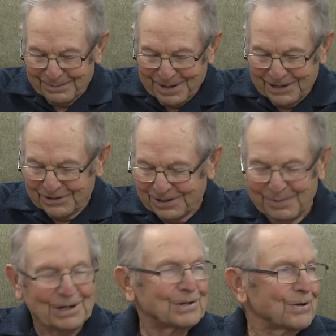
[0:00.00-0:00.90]
manage to
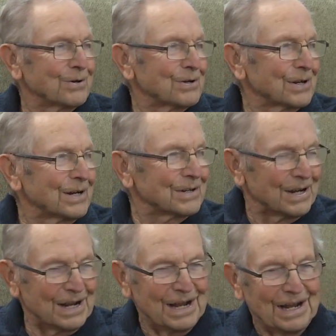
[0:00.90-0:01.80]
make sure she's
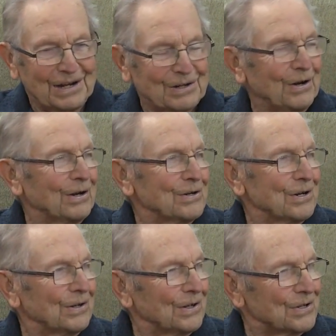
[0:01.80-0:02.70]
acknowledged
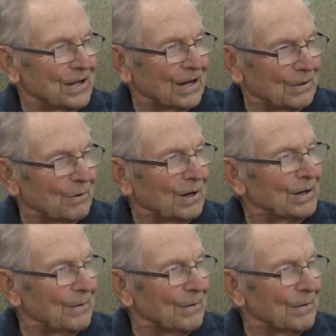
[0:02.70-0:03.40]
on the second one.